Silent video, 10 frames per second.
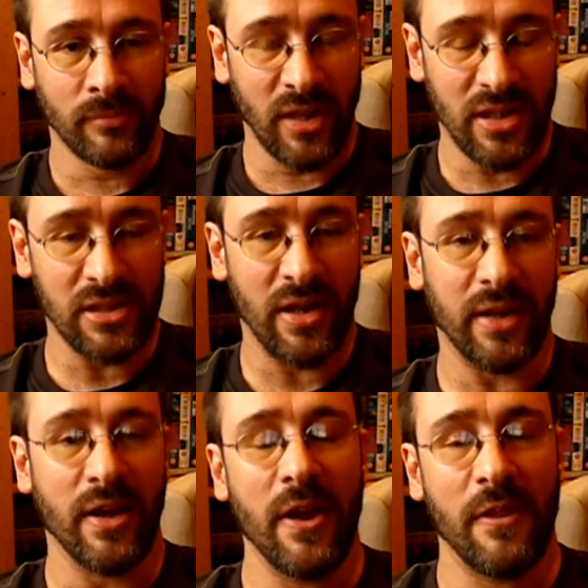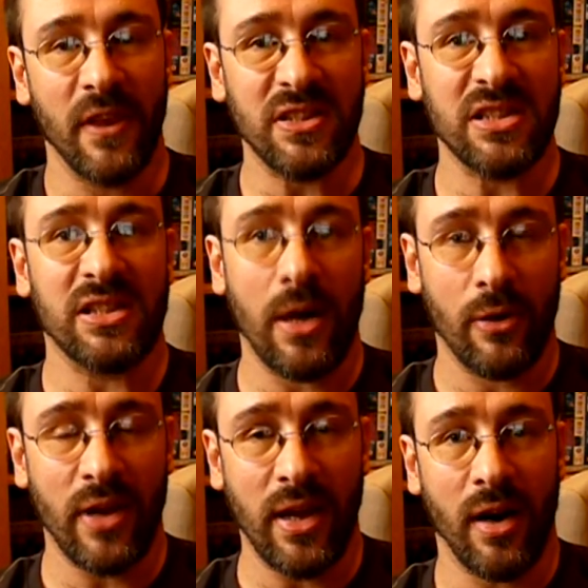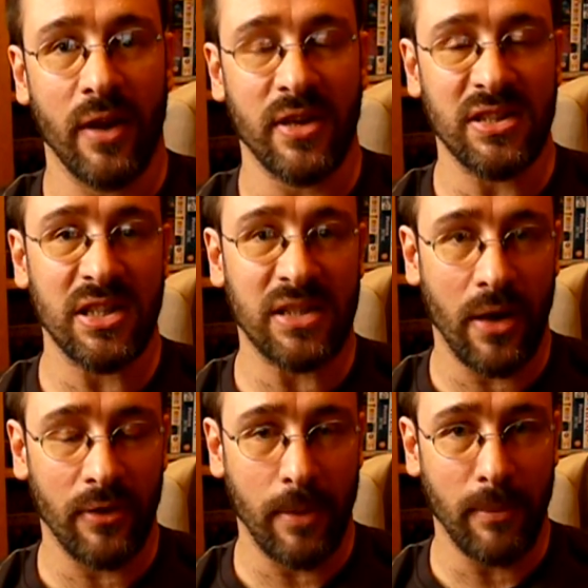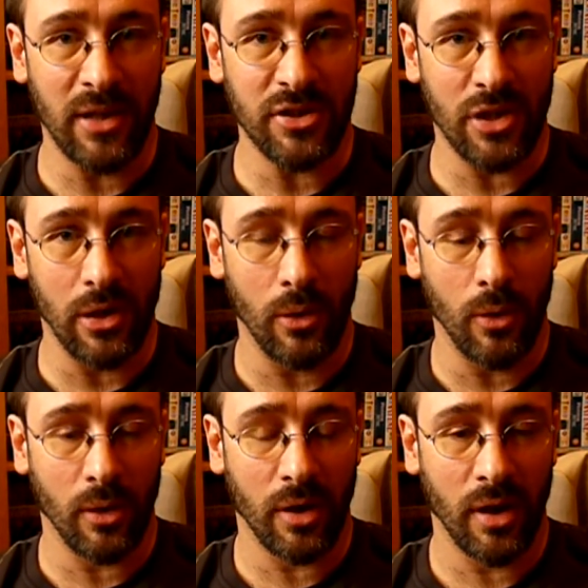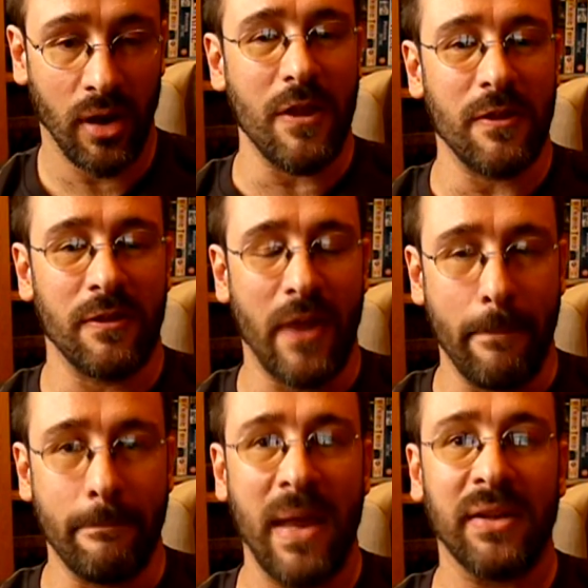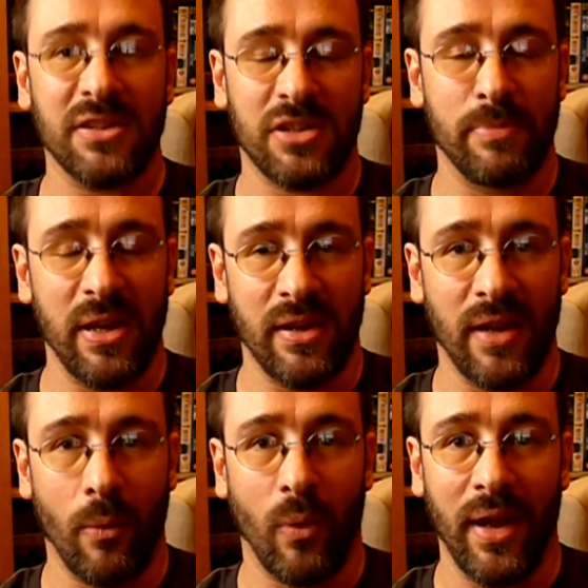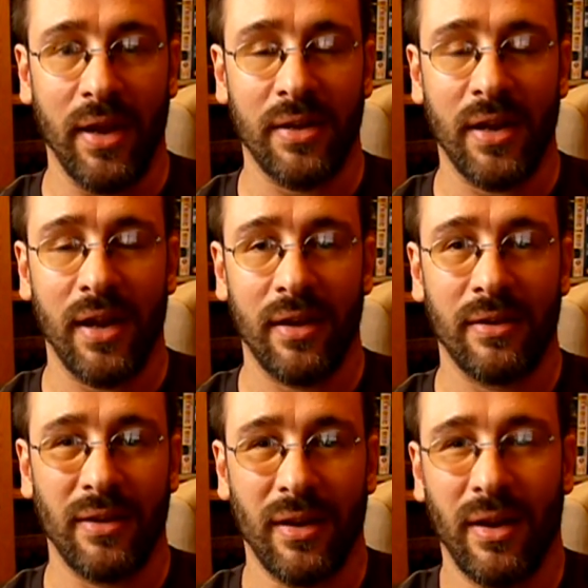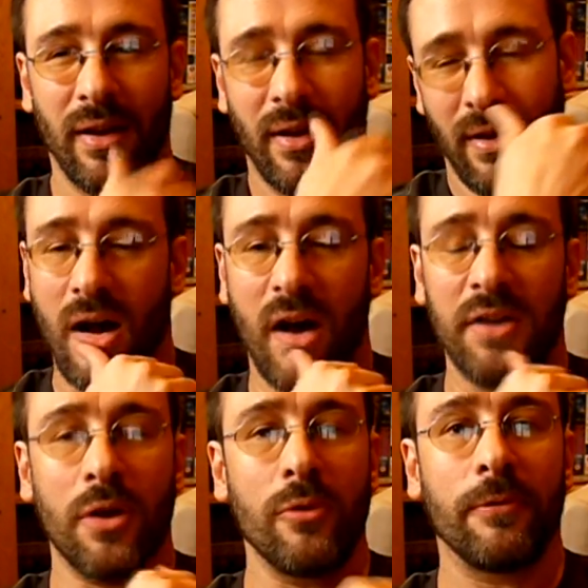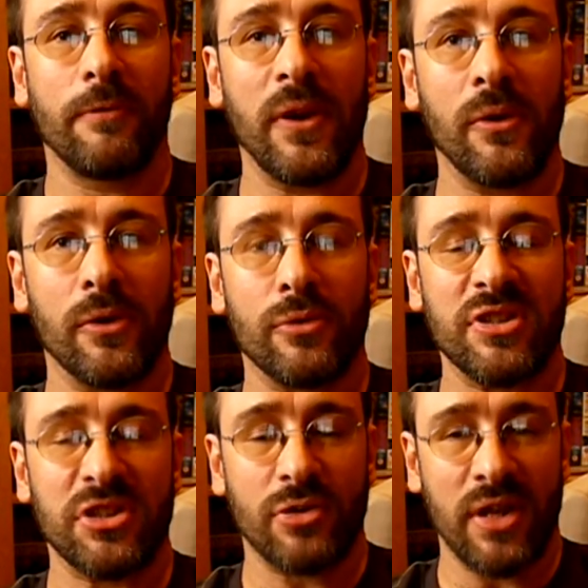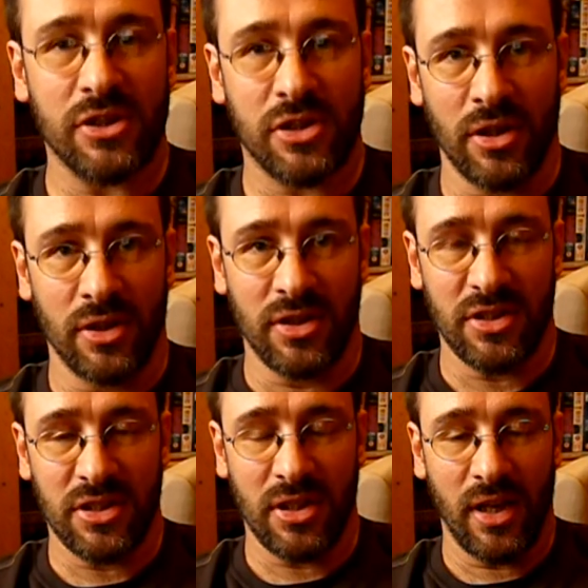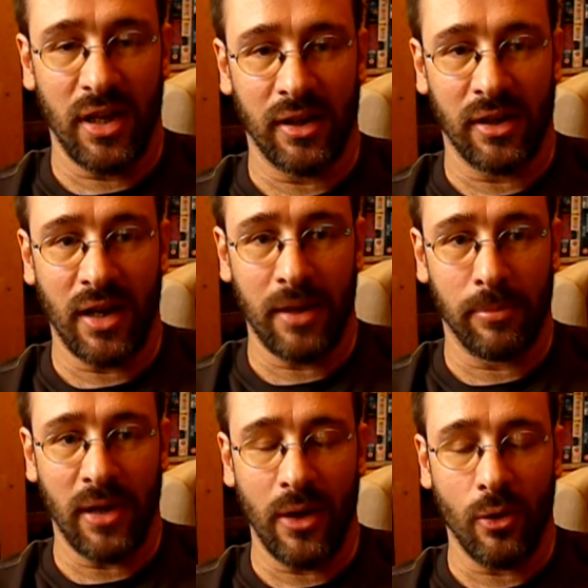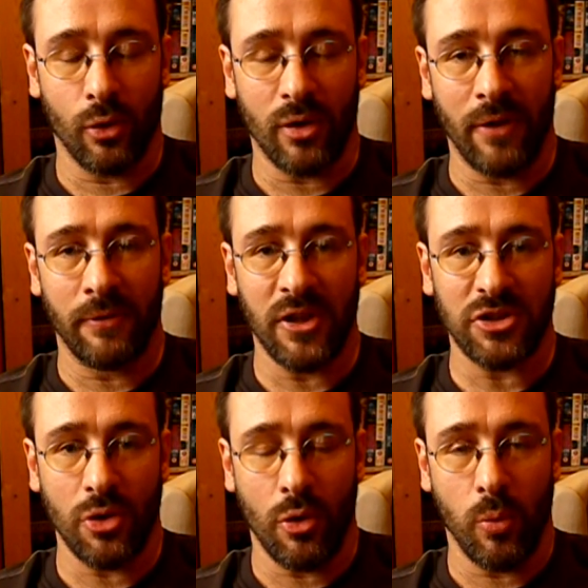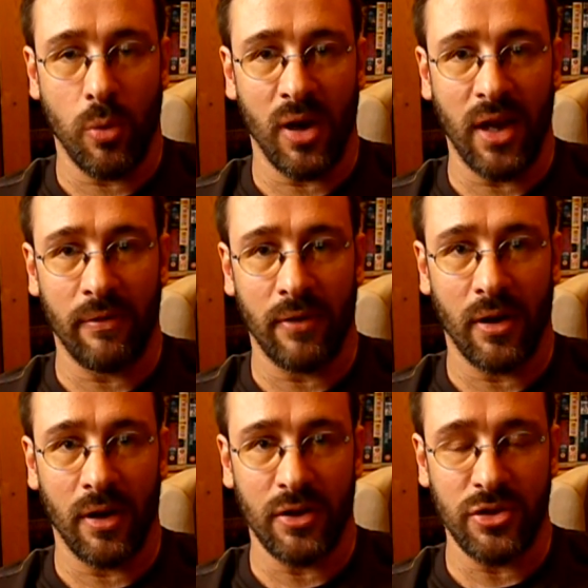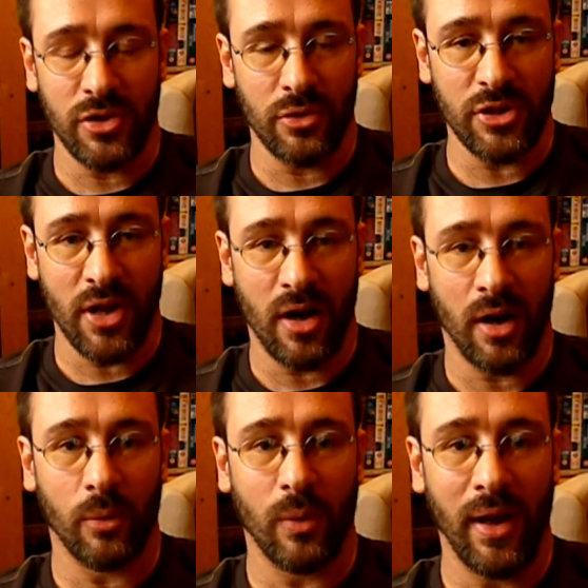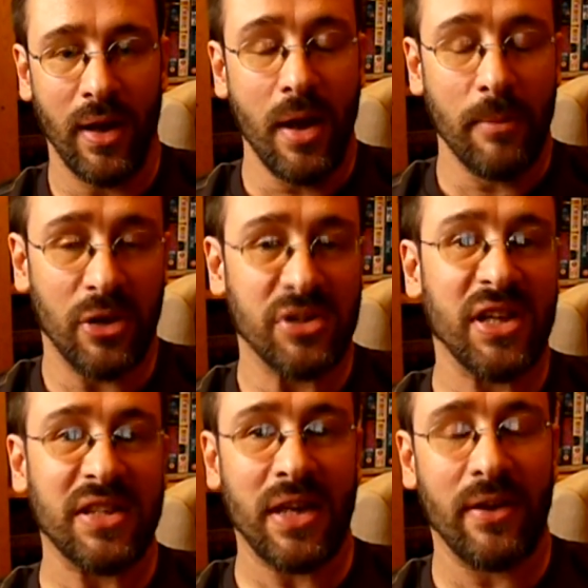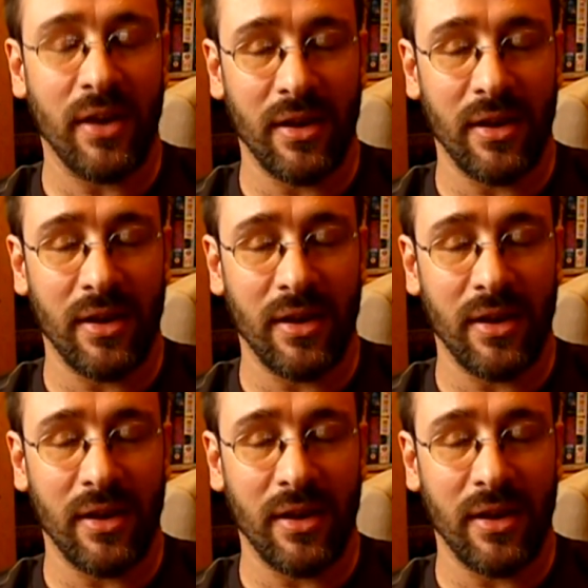It's like, this is how they are, this is how they're meant to look. They're meant to be that way, and I don't feel the restrictions in gameplay or graphics or whatever due to the hardware, because that's how